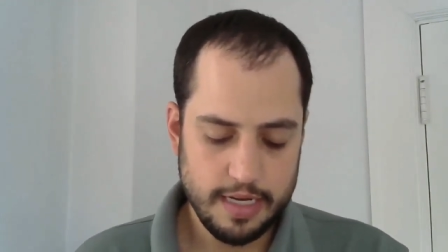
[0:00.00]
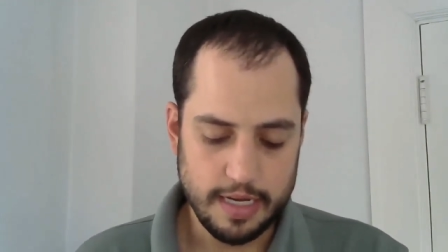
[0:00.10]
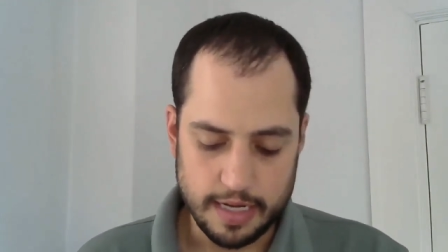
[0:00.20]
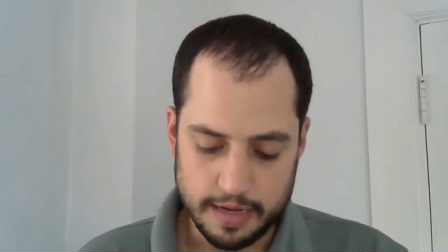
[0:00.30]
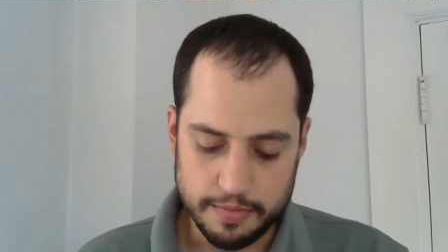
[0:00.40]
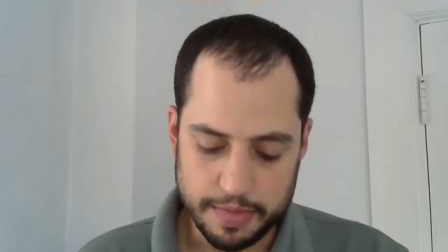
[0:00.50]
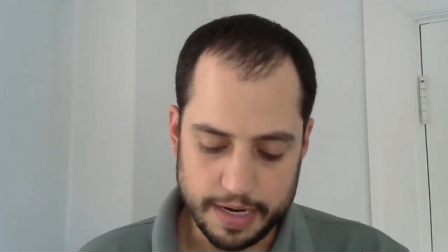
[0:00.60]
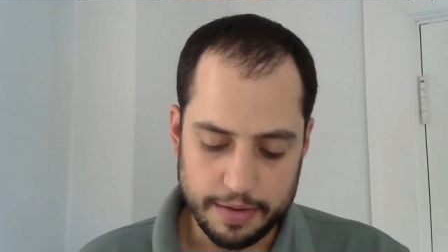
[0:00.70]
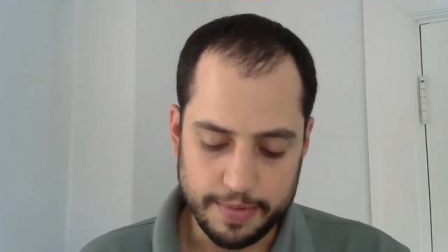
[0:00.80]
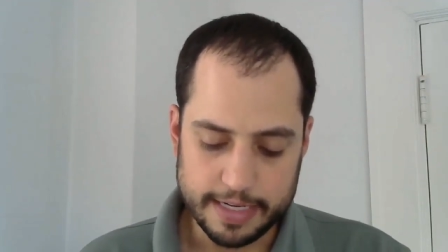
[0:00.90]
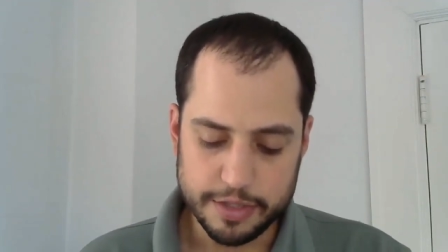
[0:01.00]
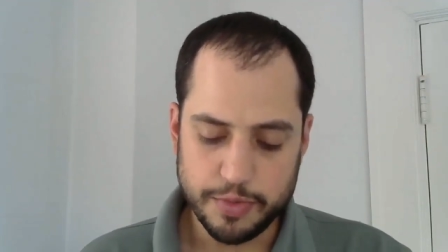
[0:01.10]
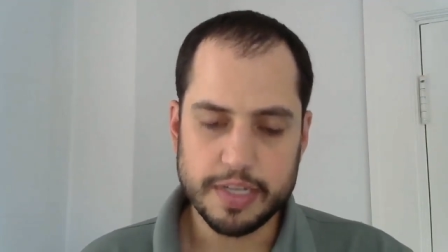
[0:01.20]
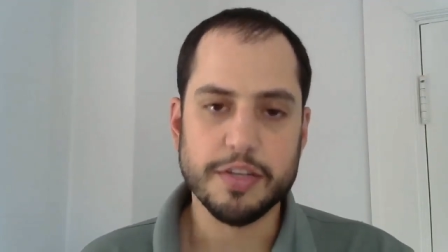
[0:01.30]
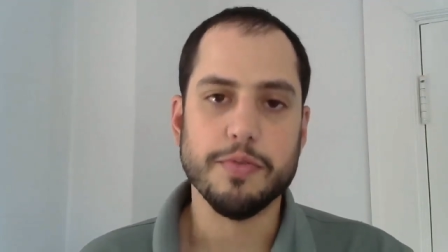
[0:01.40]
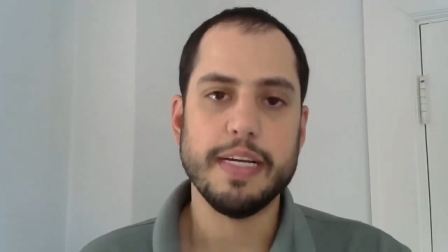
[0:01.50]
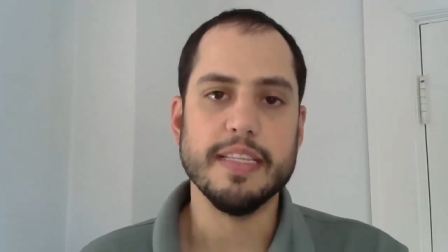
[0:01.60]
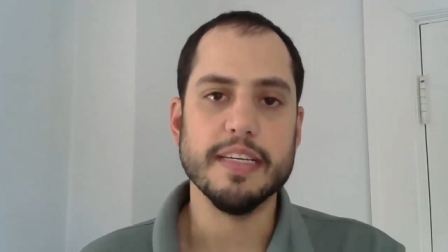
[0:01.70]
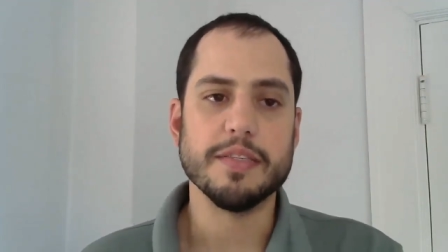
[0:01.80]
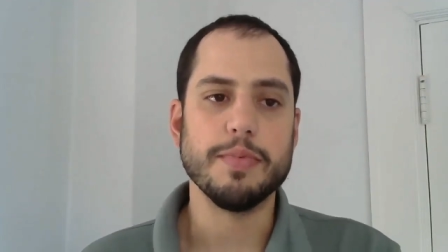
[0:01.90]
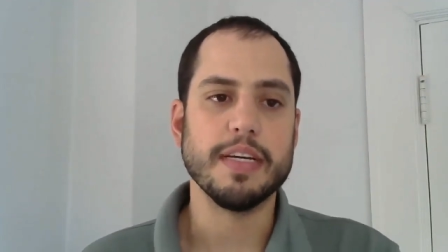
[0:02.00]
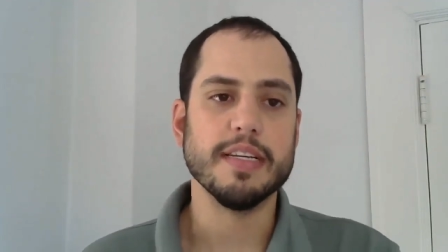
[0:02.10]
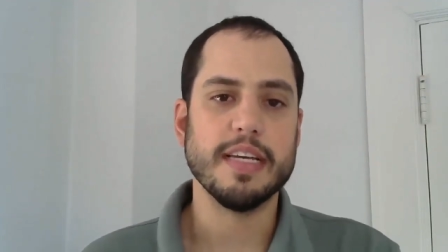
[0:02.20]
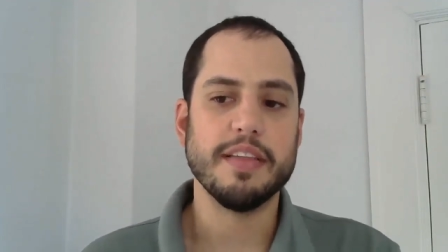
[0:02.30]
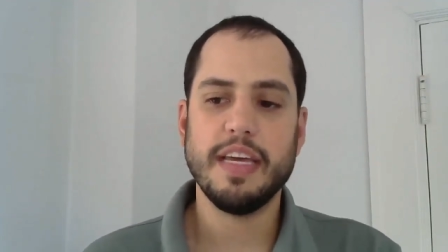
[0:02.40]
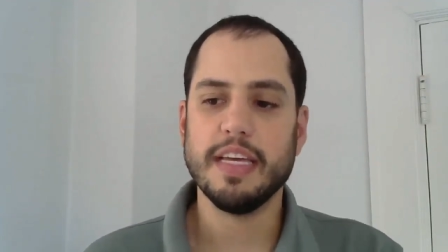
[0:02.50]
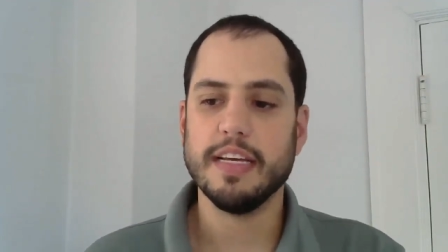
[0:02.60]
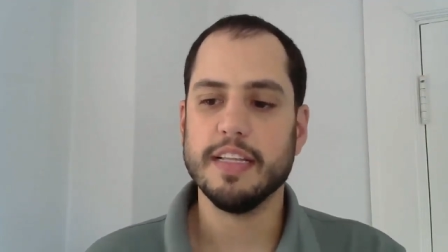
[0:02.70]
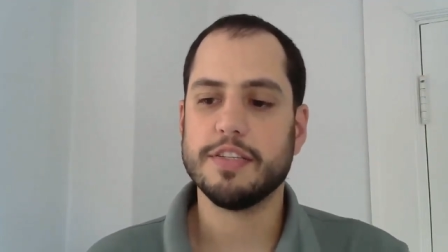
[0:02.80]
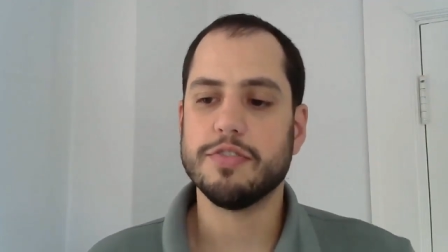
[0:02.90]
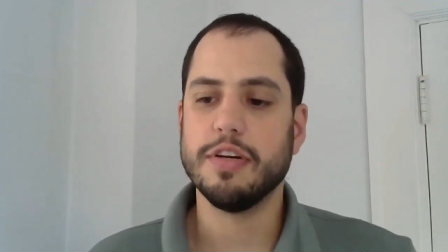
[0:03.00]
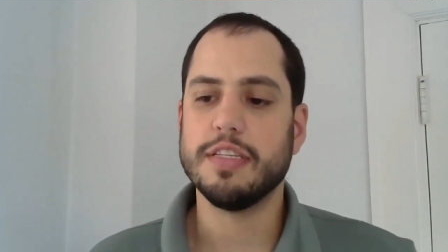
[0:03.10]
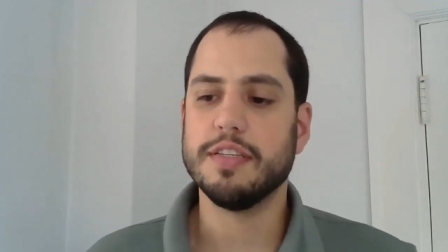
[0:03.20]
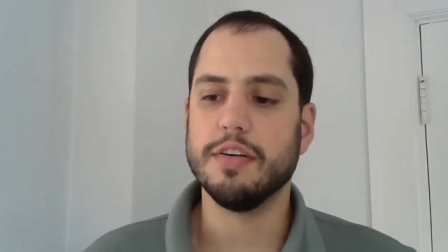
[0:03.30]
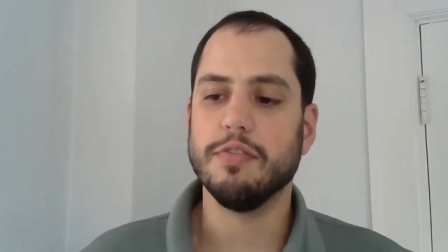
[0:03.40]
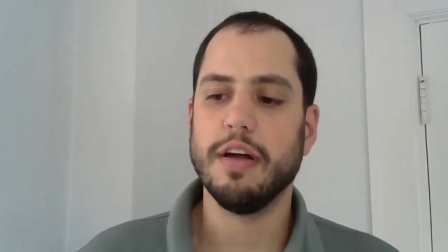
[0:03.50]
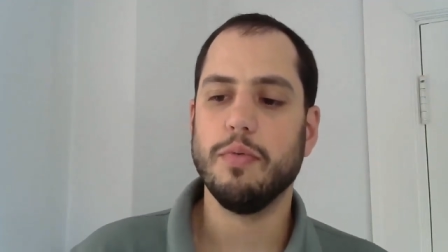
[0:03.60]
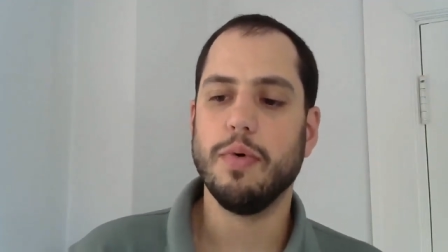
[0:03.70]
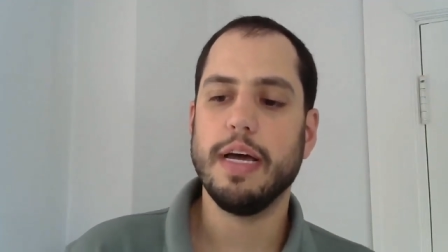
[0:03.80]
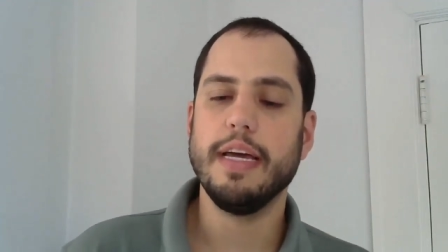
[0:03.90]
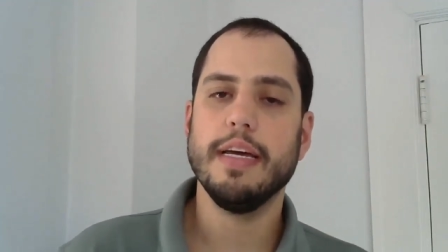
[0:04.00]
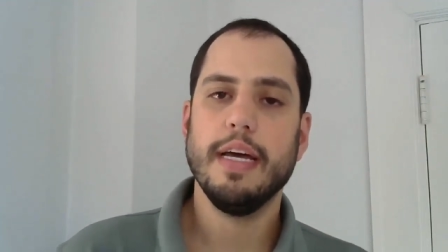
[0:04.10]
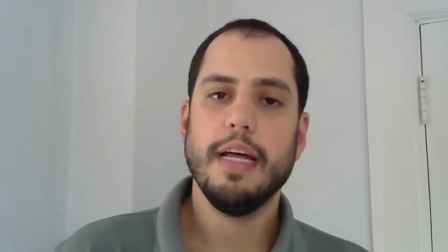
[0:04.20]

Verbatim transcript: Um, but I, I, just wanted to read this because I think it illustrates the great way